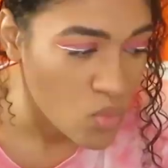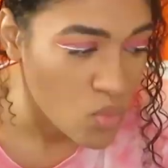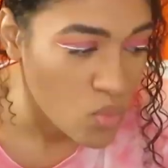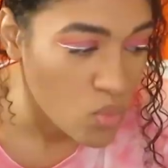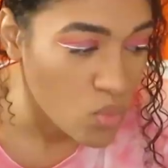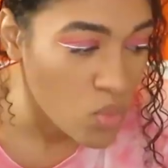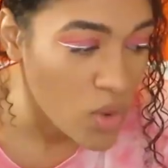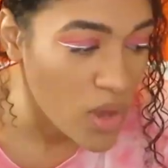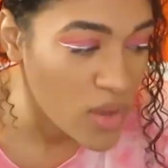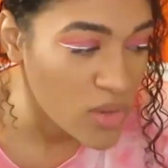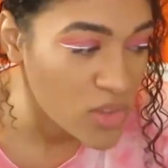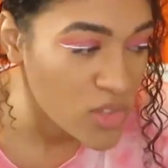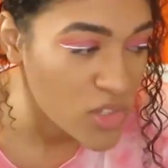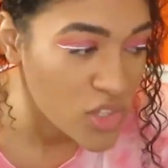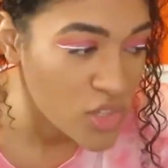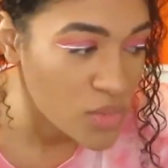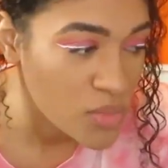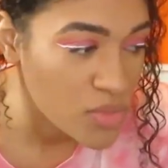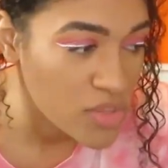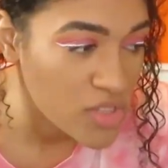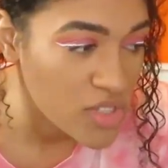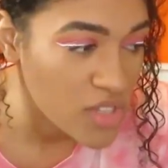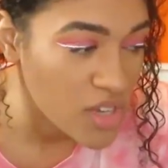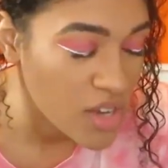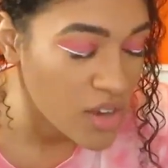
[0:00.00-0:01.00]
Well,
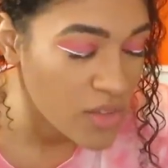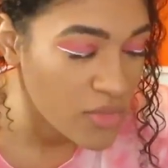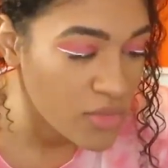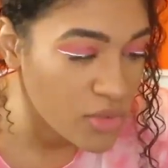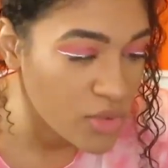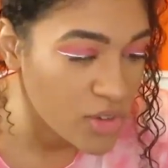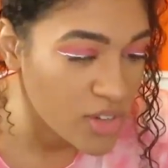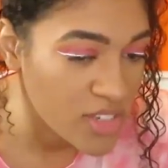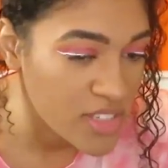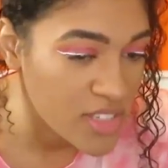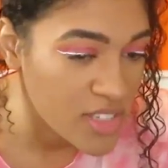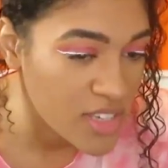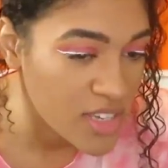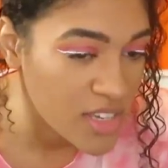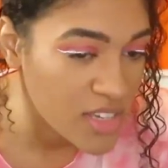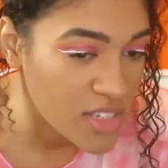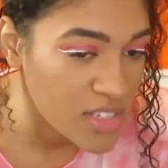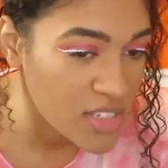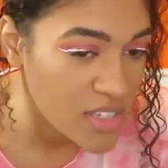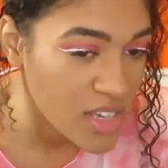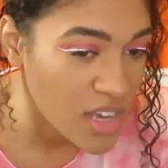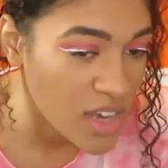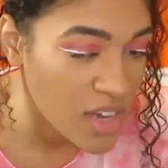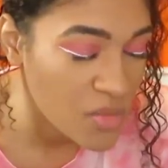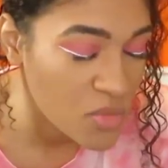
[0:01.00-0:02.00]
Superstar
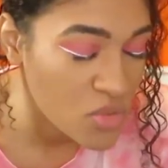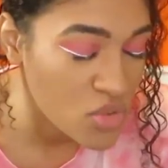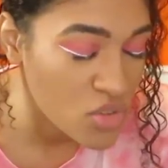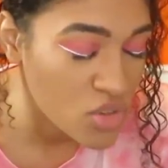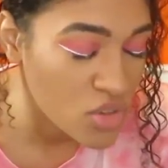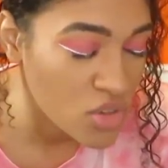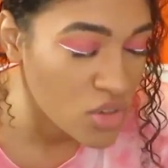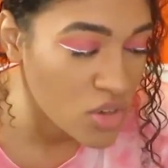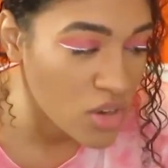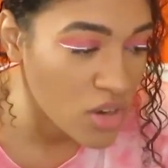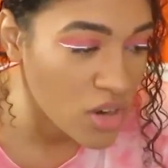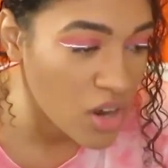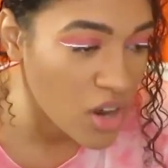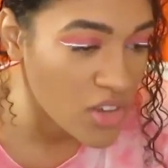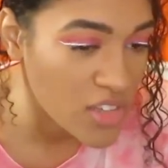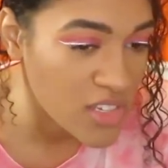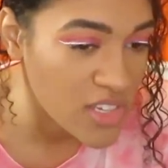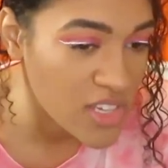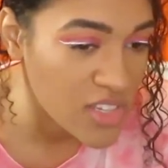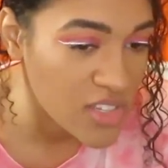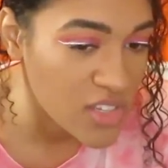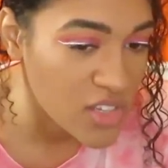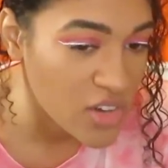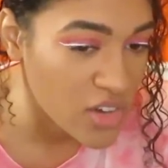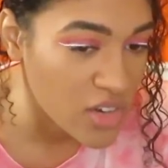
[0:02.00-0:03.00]
46, I'm sure
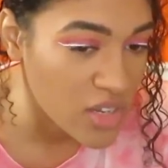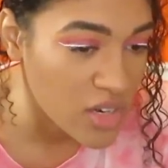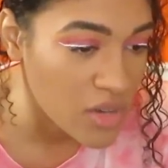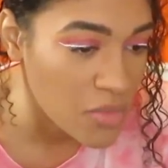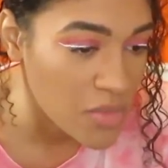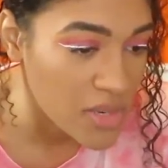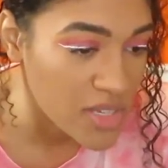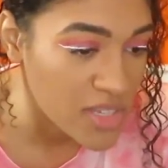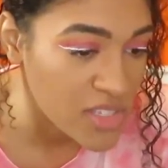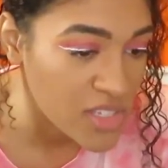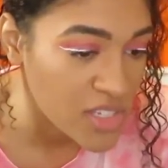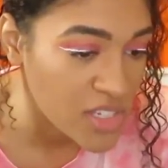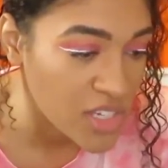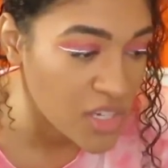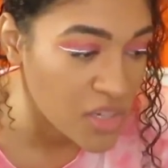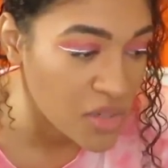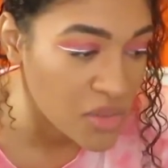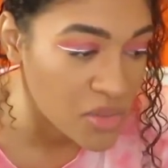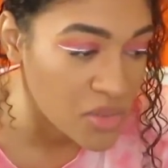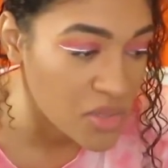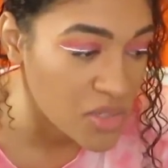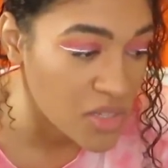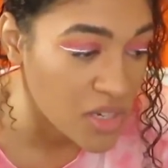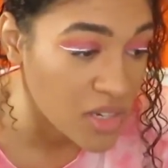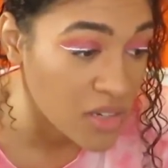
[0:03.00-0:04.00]
Ozzy's not gonna miss
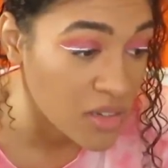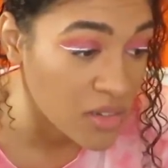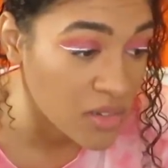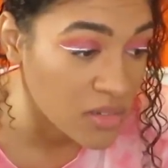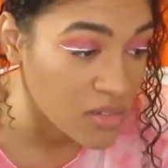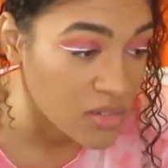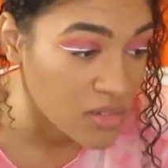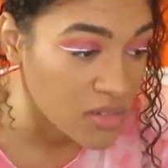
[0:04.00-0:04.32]
you, so.